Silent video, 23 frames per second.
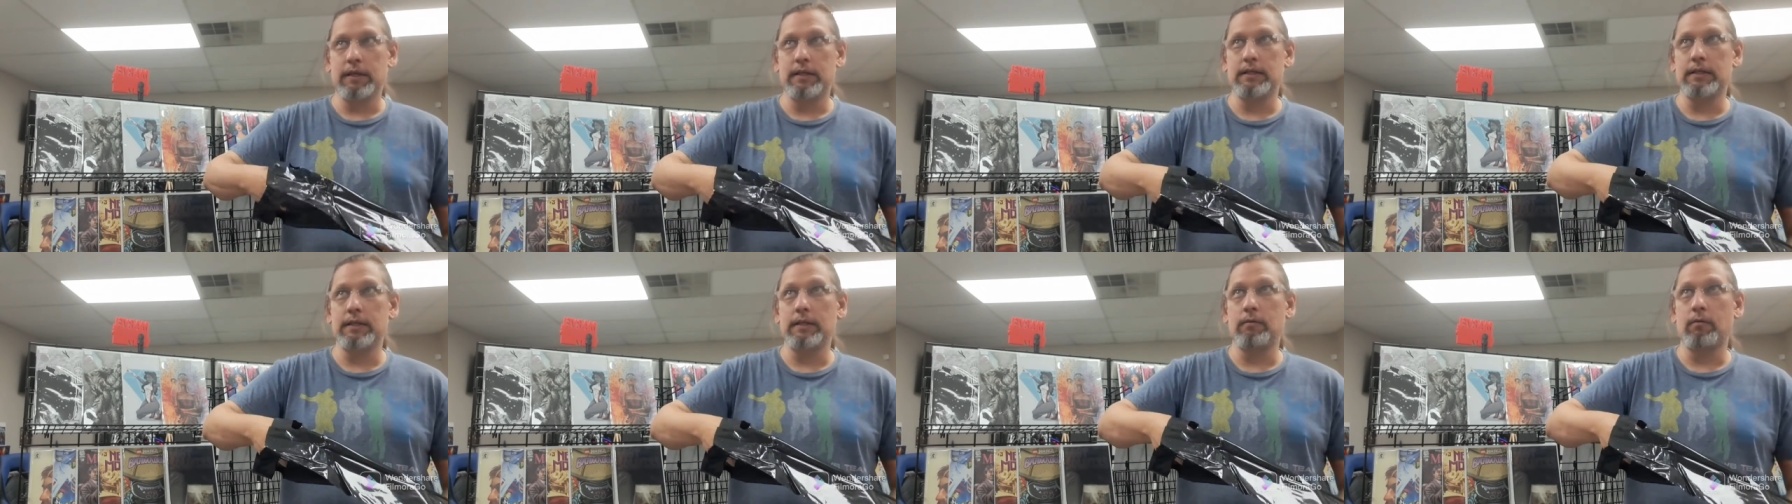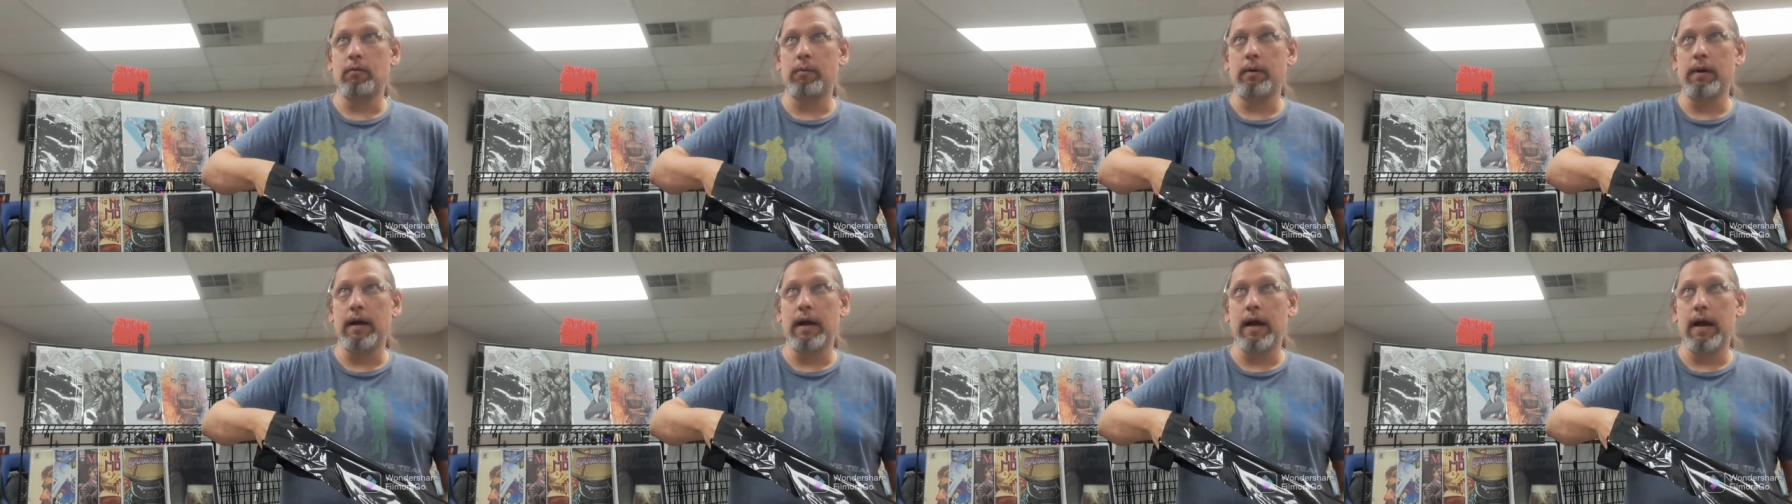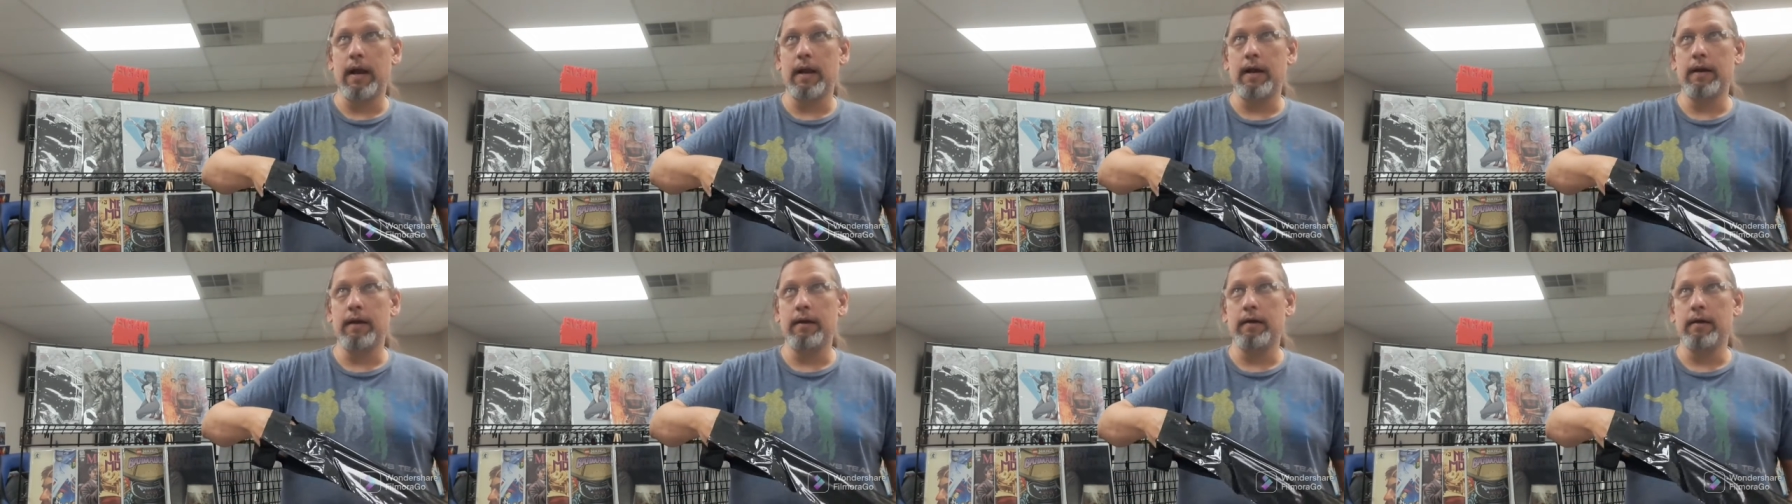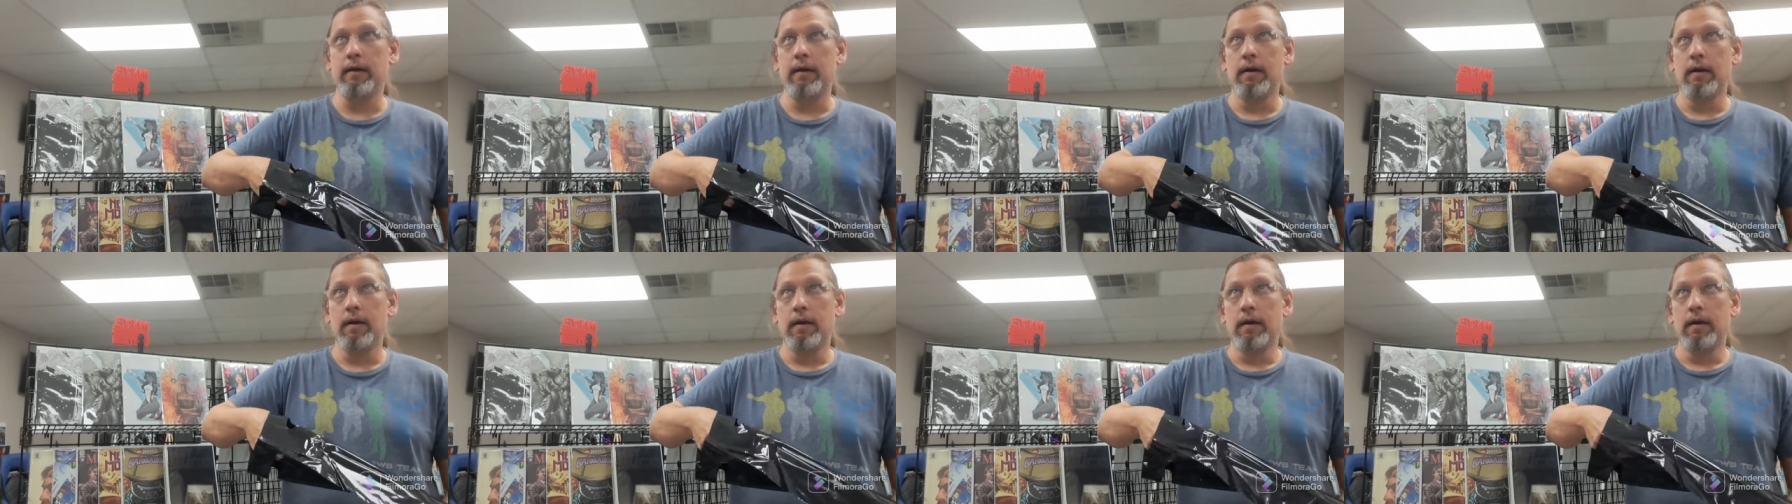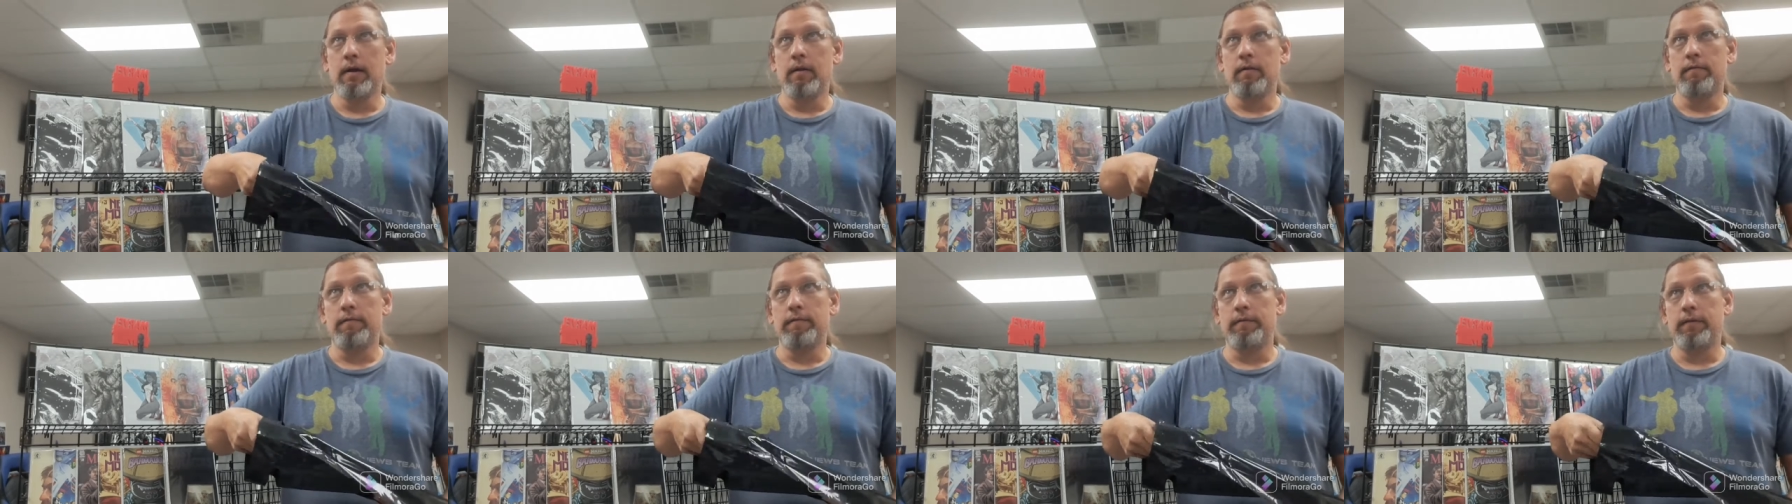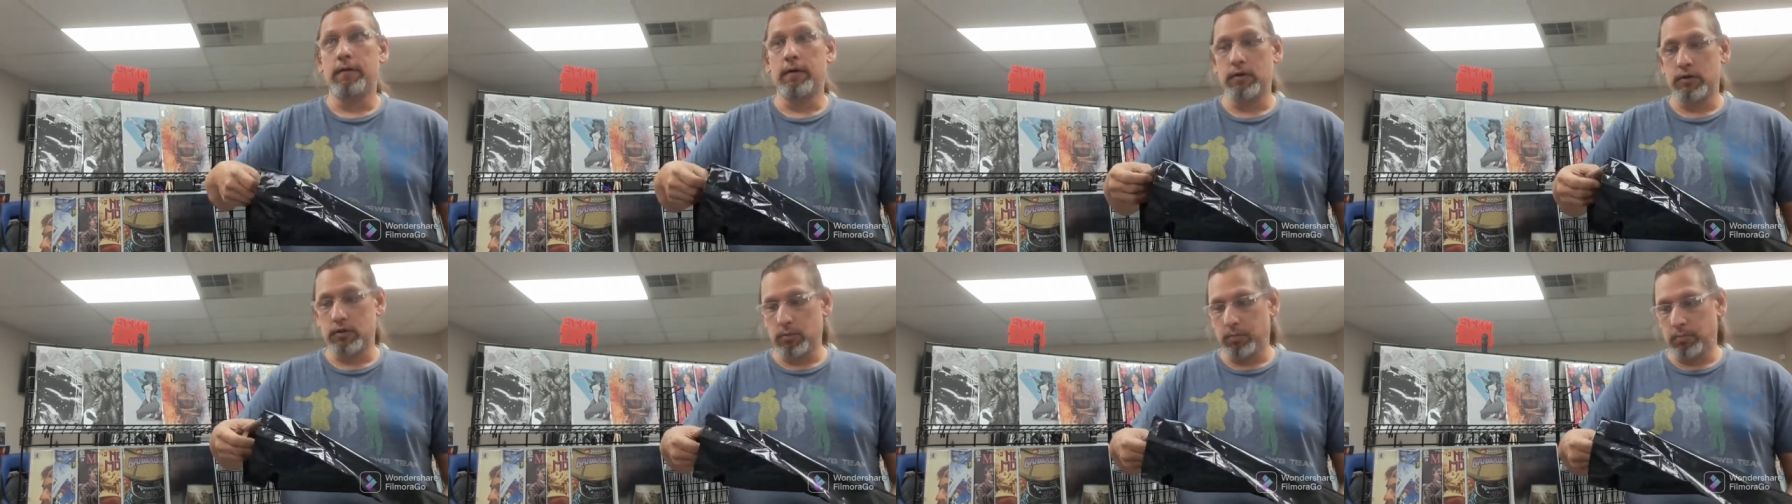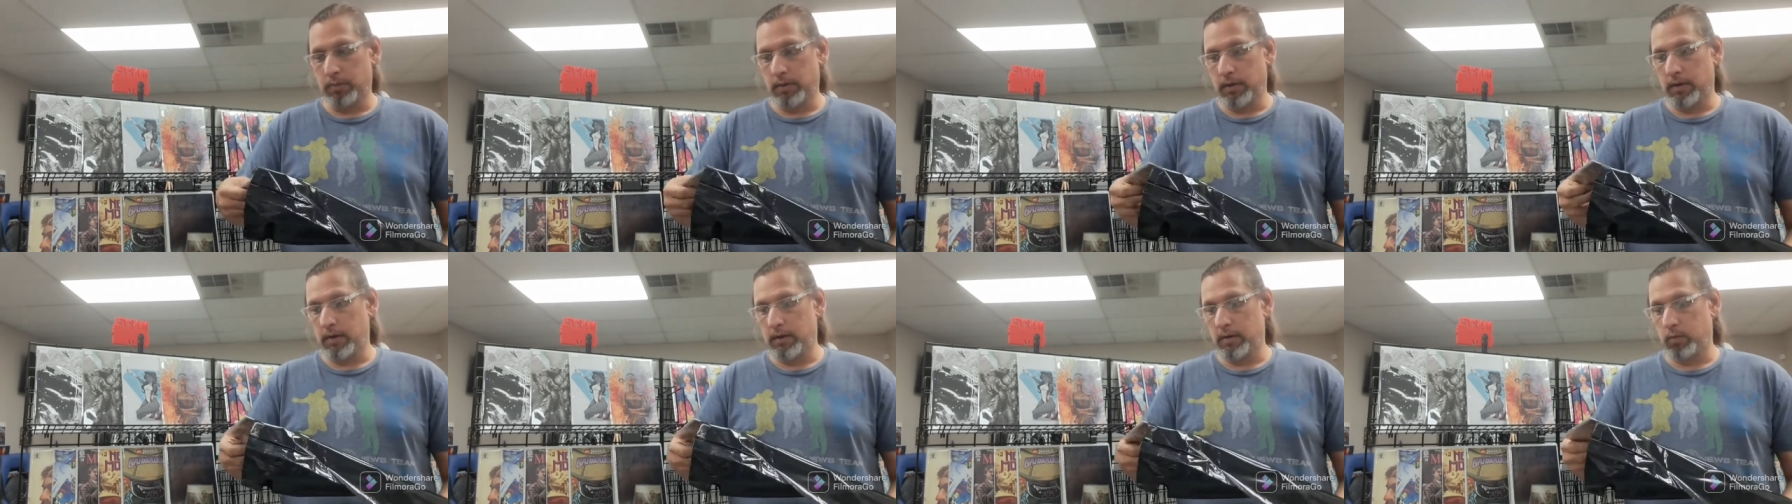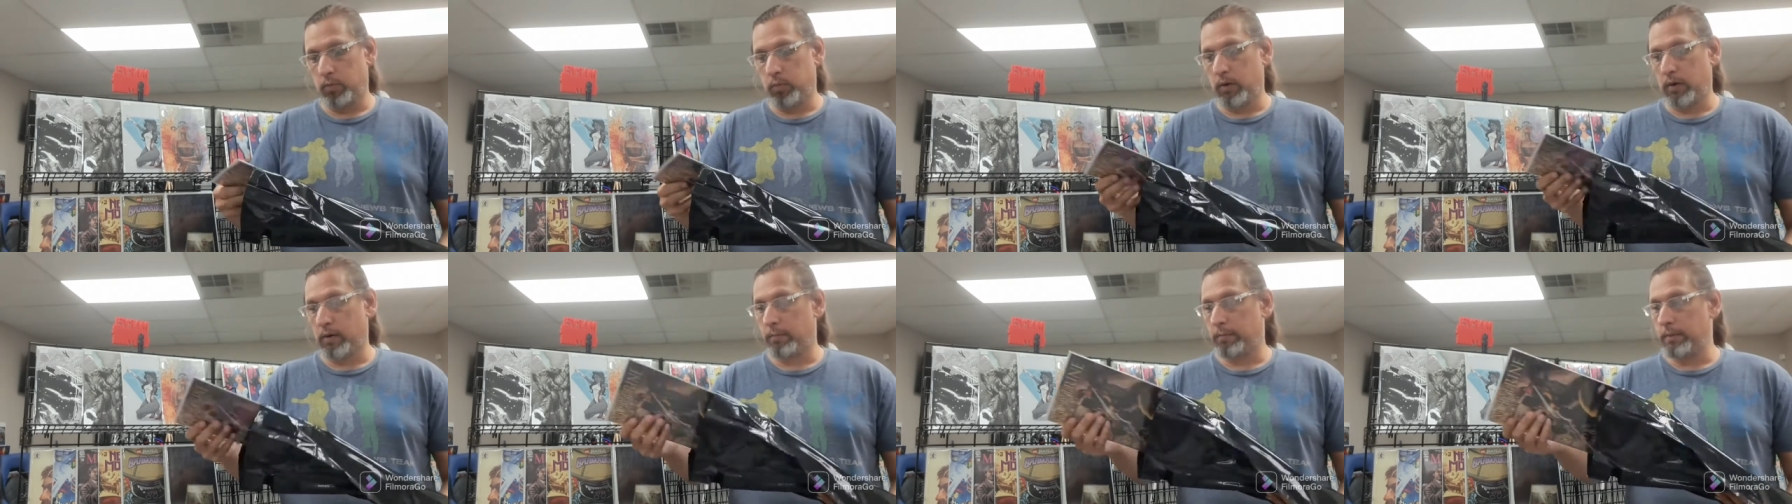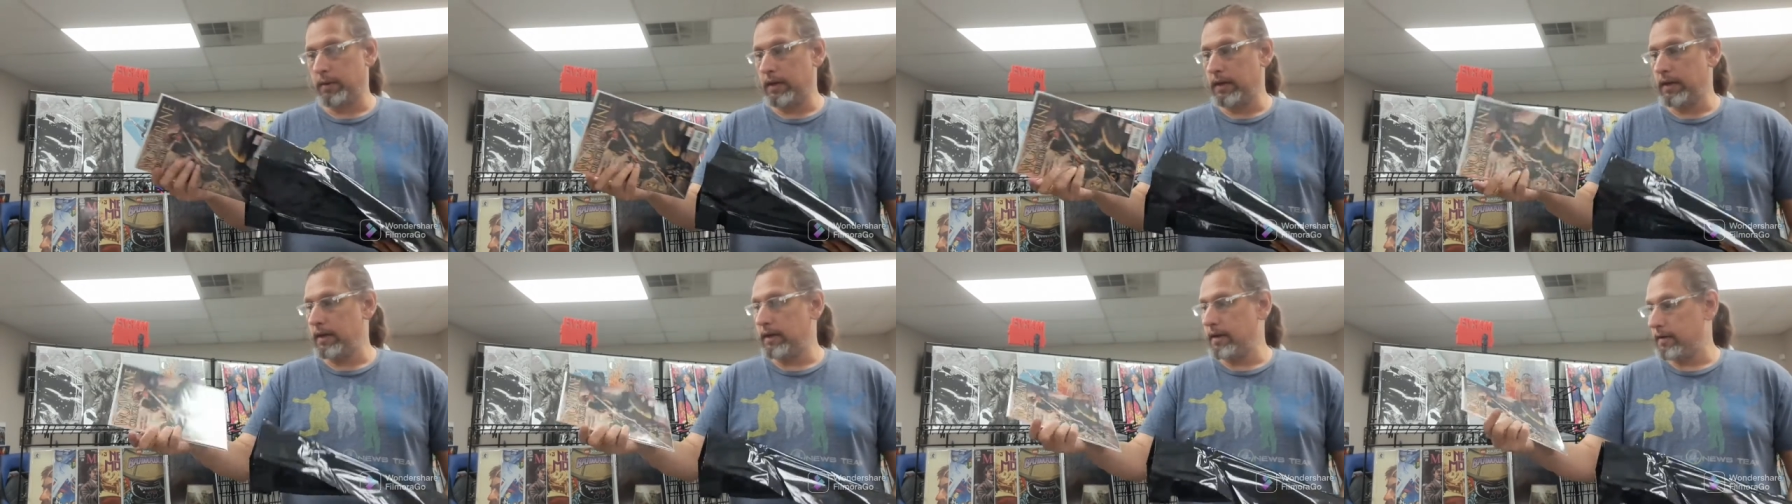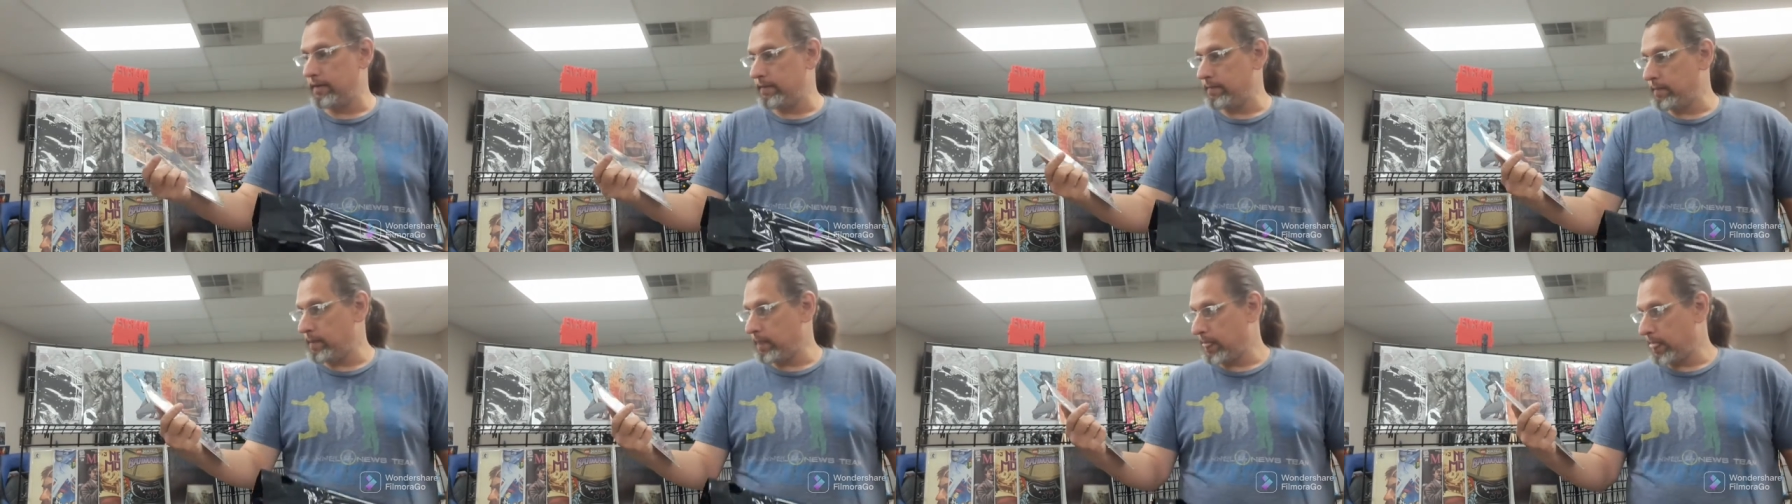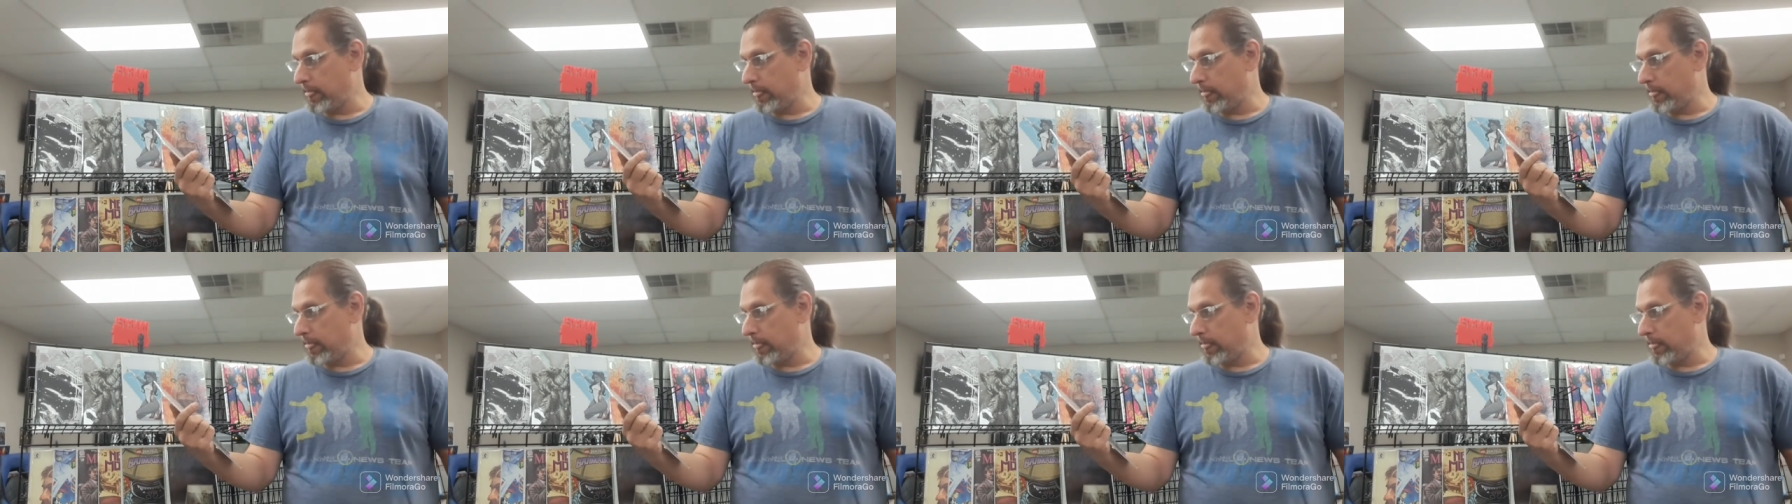Let's see what we got here. First book will be